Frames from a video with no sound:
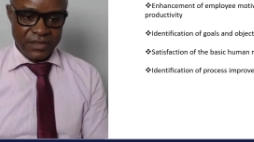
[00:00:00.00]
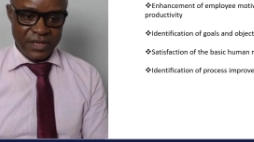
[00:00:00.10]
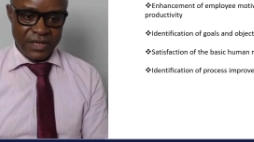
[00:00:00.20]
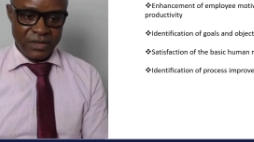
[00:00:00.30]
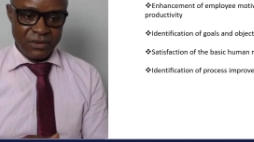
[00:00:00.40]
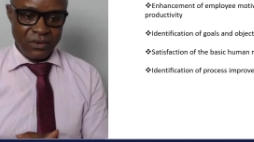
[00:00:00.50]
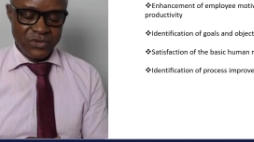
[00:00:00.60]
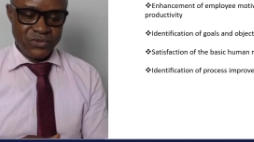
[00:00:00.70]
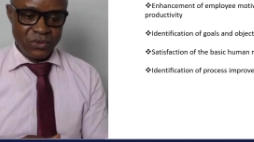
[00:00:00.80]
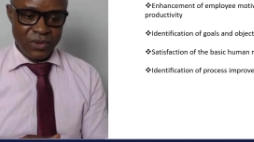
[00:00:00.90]
They
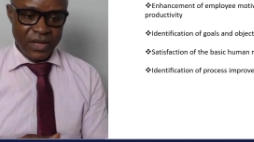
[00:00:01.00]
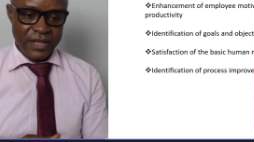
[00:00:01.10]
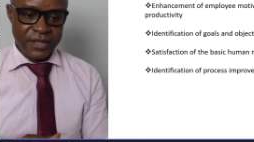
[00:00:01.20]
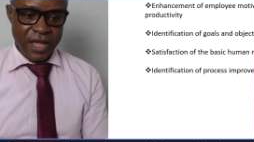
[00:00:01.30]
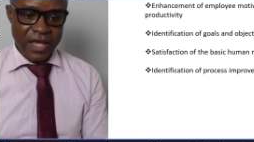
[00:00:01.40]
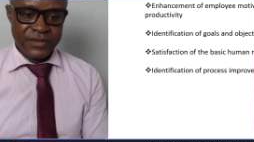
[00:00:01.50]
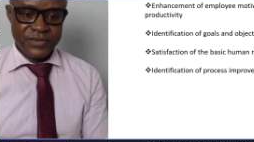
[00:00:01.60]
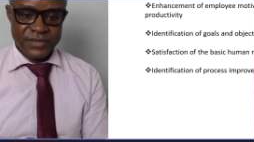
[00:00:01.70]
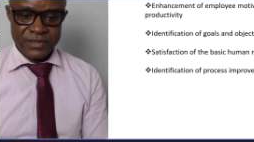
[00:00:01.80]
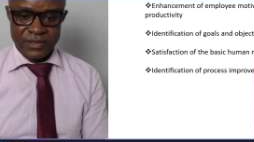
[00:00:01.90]
also
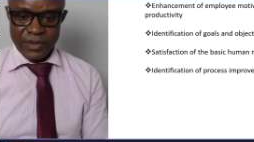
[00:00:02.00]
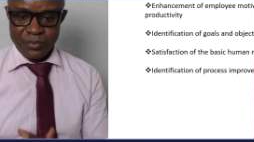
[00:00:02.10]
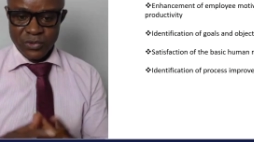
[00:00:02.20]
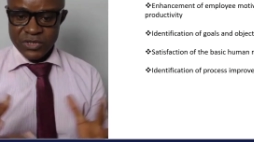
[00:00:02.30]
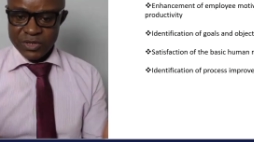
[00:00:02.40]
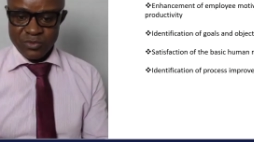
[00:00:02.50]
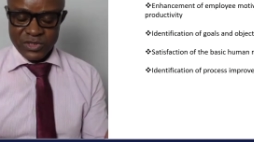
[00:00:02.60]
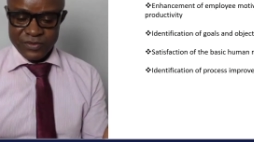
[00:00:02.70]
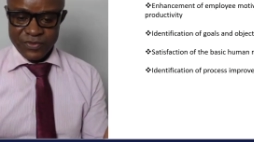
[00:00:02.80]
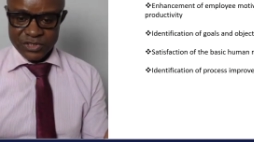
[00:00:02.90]
enhance employee
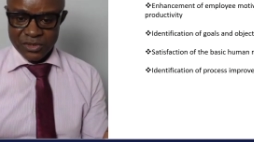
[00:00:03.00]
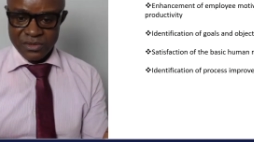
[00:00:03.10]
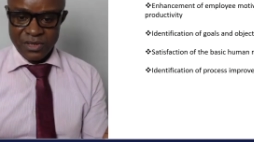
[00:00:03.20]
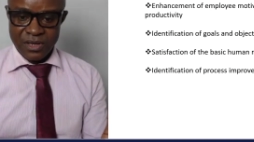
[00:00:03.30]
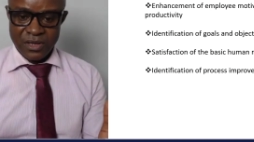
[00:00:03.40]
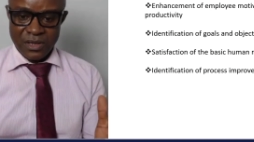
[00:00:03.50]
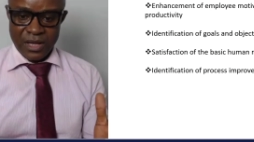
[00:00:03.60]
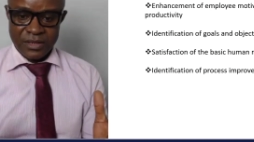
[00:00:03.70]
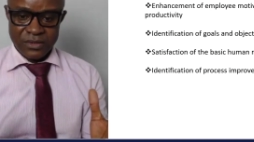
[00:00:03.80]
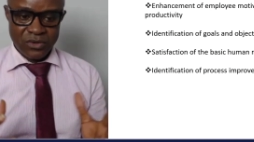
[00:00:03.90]
motivation
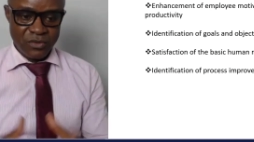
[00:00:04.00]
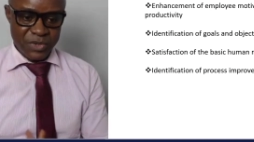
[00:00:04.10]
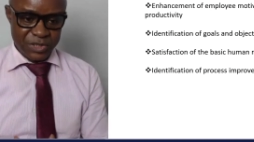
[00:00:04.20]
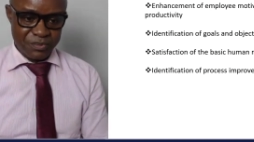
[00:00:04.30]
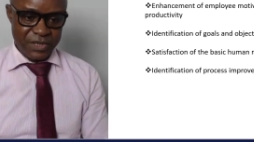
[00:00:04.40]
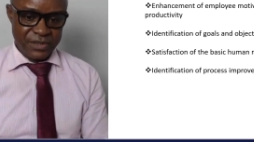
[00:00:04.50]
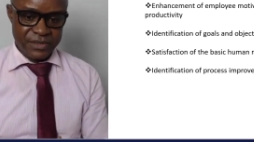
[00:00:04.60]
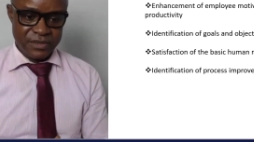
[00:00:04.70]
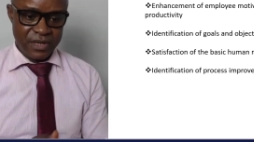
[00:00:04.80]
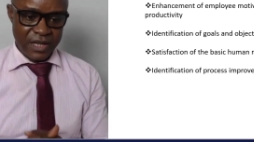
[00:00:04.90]
and
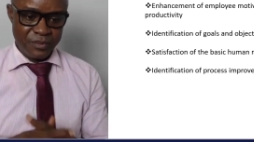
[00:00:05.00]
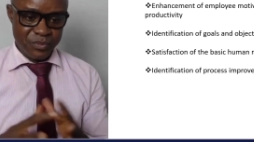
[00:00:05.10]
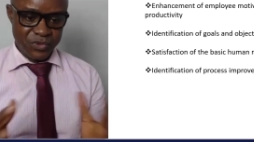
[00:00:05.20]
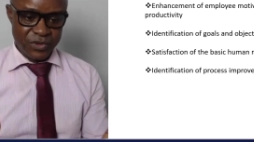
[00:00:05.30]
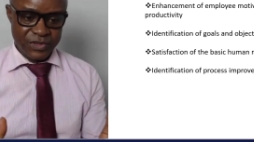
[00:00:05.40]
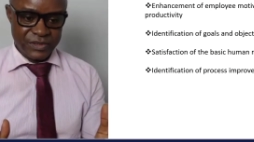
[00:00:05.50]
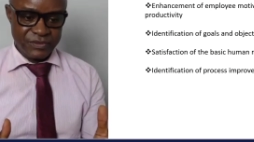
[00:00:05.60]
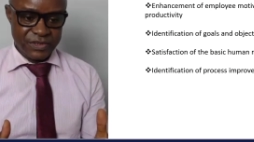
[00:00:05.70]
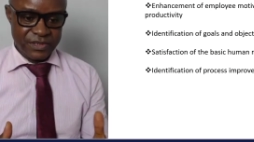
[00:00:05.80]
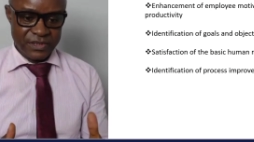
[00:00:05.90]
commitment and
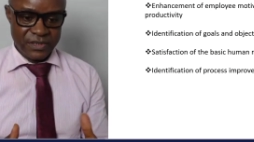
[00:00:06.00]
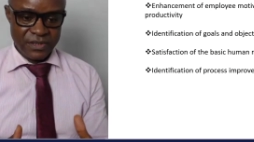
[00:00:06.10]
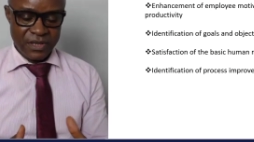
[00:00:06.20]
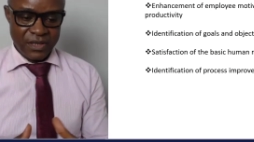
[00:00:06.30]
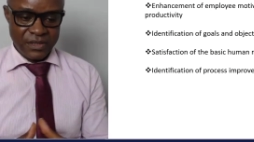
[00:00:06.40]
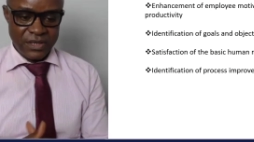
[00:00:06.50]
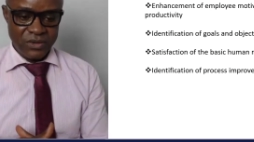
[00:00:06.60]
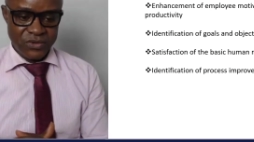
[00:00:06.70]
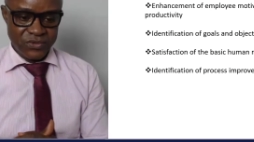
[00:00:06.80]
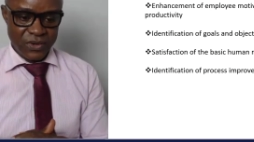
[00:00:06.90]
productivity. They
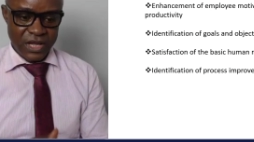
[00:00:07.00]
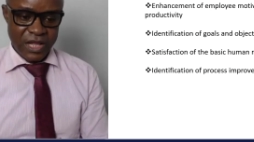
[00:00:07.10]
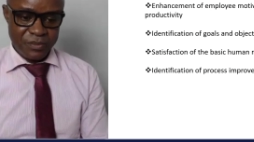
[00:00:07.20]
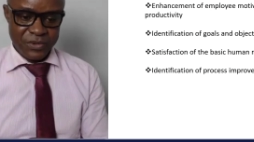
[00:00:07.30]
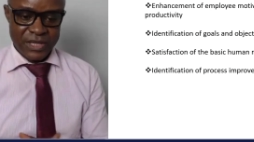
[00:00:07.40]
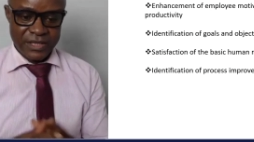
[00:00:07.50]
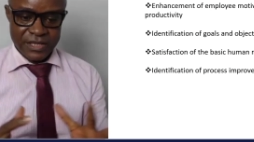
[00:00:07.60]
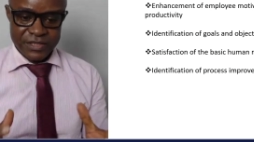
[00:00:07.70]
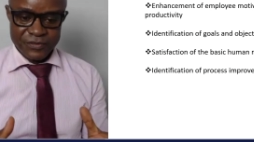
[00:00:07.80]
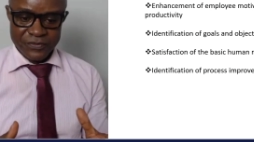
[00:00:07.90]
also help in
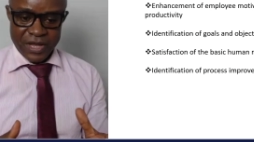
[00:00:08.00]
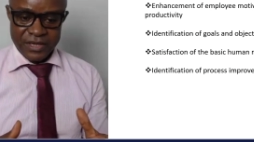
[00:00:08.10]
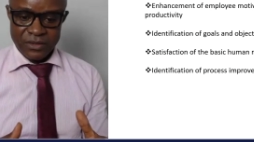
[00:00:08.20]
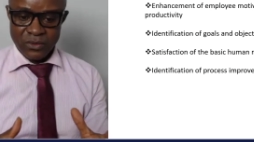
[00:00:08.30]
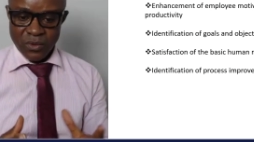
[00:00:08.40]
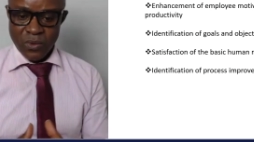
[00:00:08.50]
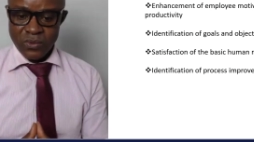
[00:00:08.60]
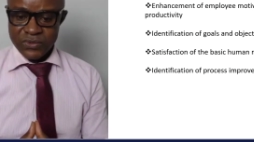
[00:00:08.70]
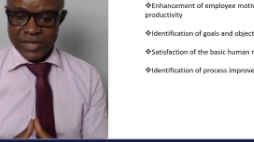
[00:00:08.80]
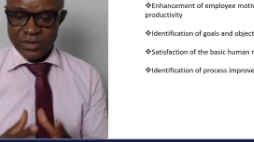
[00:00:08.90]
identifying
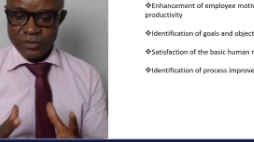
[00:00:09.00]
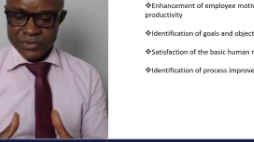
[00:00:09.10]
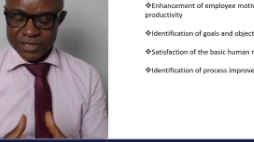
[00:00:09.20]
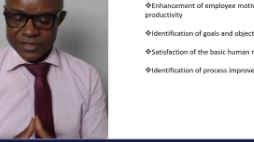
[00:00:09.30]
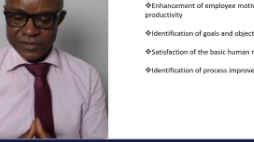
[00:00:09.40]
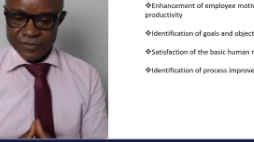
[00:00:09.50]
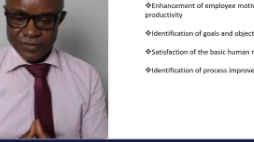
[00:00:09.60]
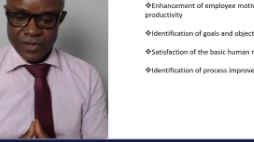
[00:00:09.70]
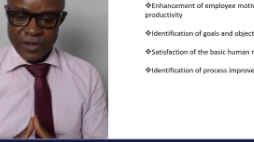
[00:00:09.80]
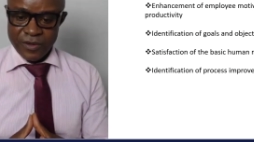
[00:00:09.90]
goals and objectives
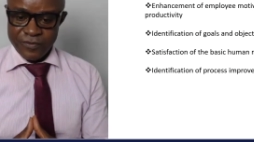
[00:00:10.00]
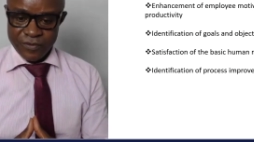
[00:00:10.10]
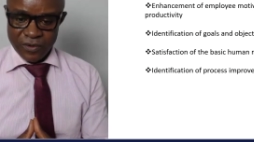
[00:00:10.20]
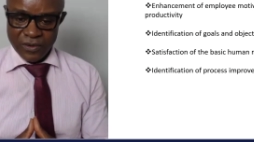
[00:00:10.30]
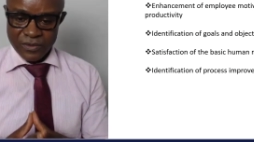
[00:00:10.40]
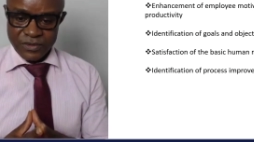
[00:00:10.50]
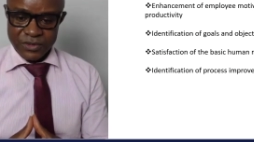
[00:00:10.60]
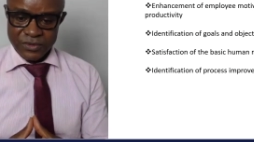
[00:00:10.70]
for